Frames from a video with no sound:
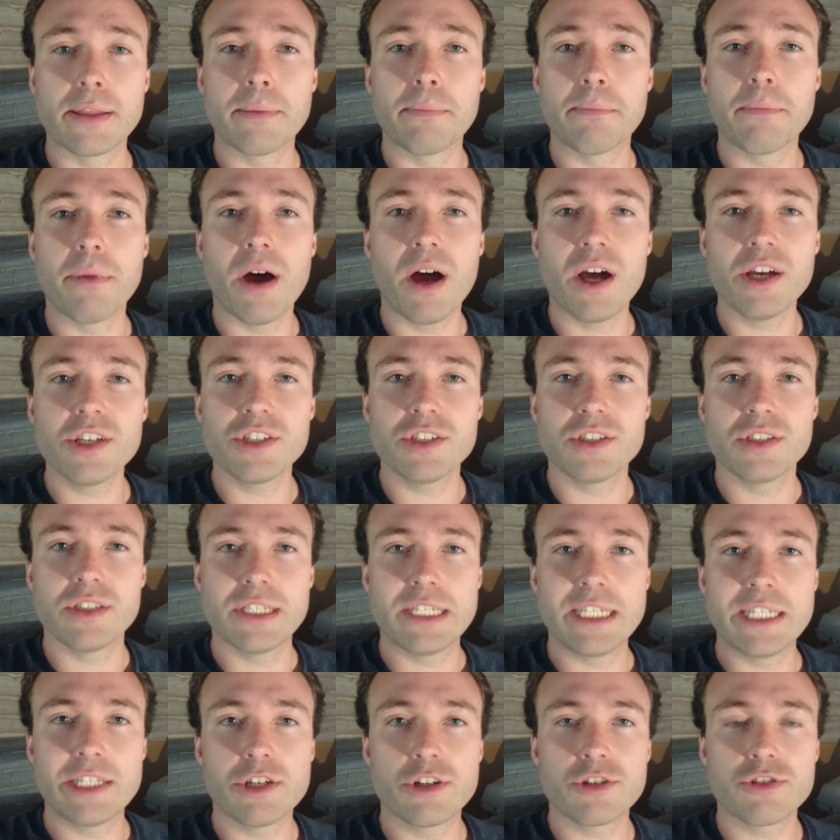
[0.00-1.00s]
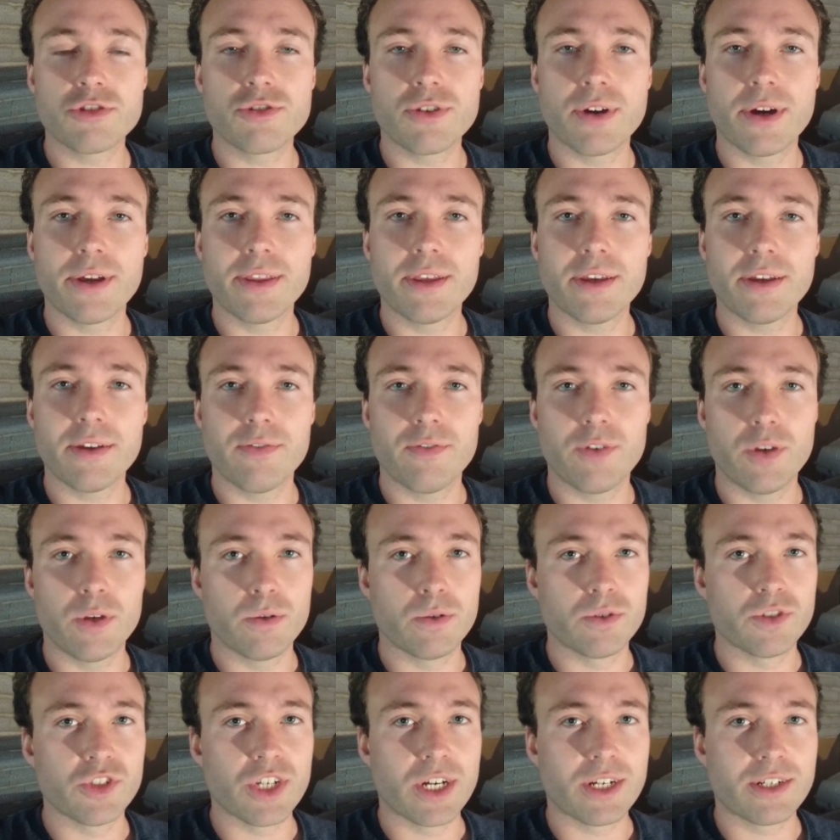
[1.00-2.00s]
on the Bosch D-Jetronic
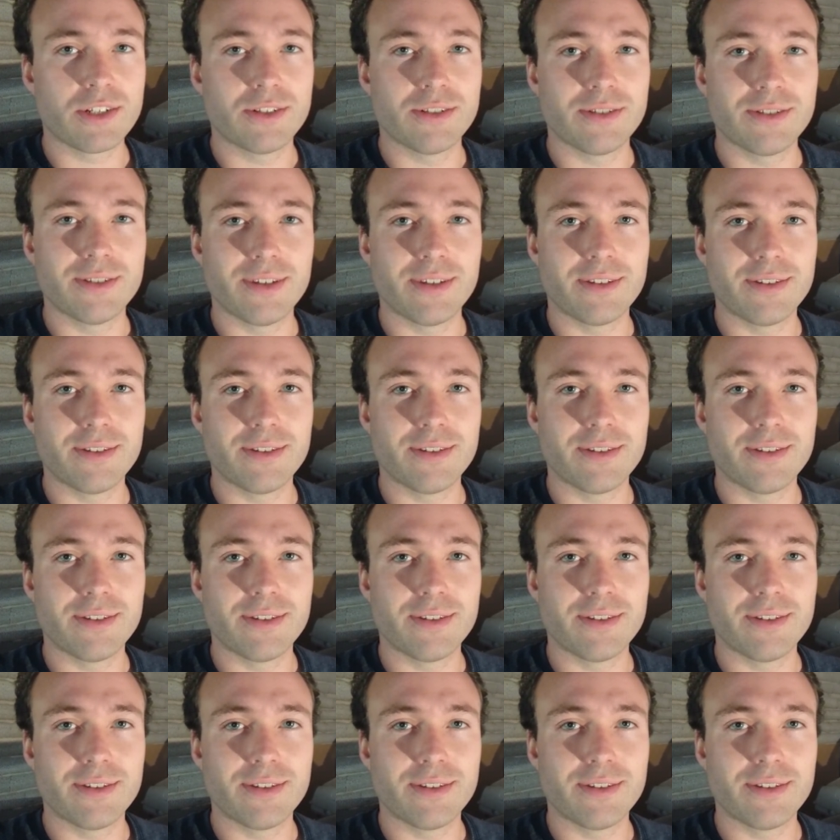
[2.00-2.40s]
fuel injection